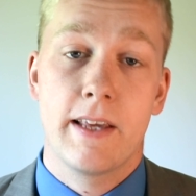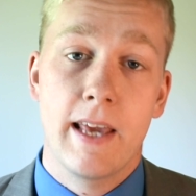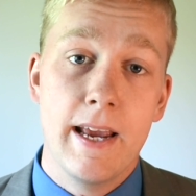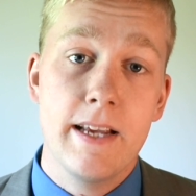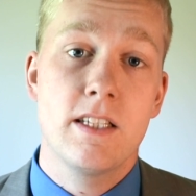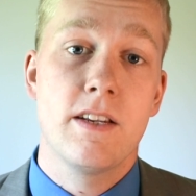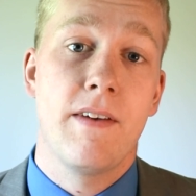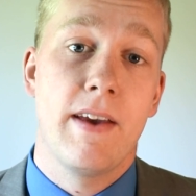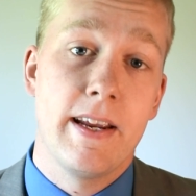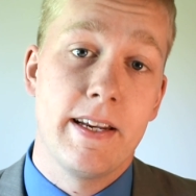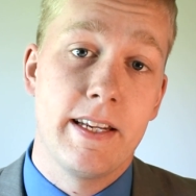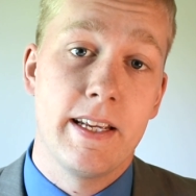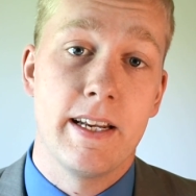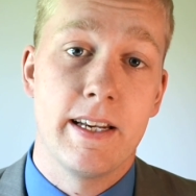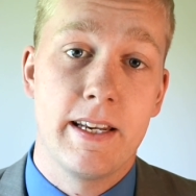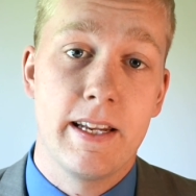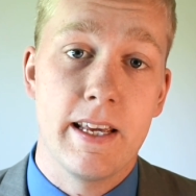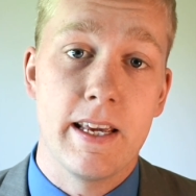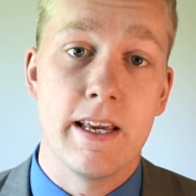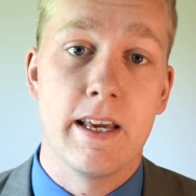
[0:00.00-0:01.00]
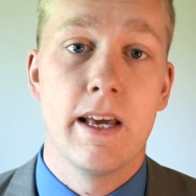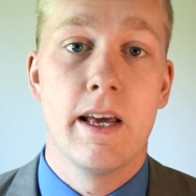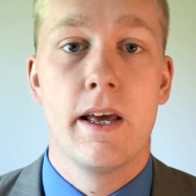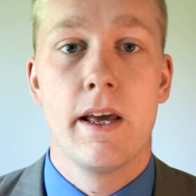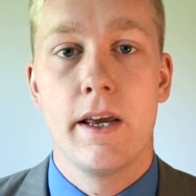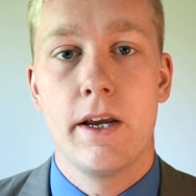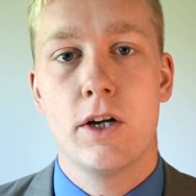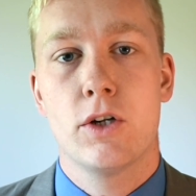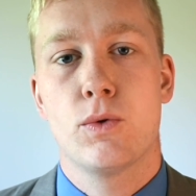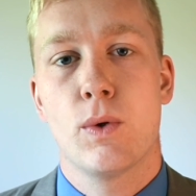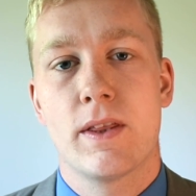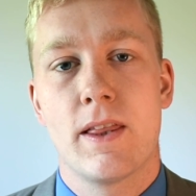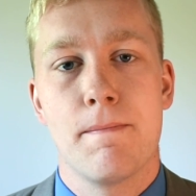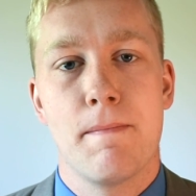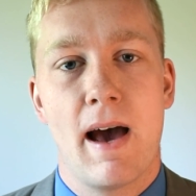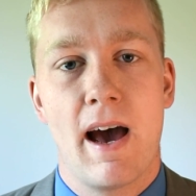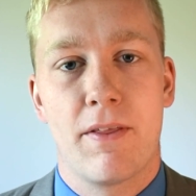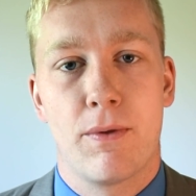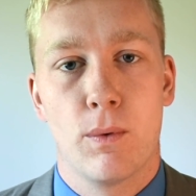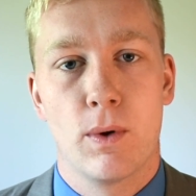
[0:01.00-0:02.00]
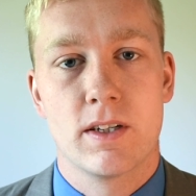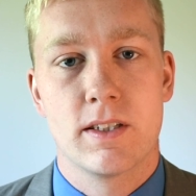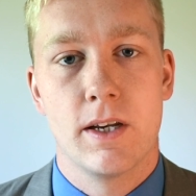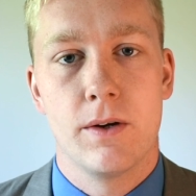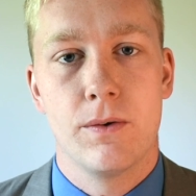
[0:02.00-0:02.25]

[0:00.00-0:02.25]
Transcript: In the case of AT&T, here's what the math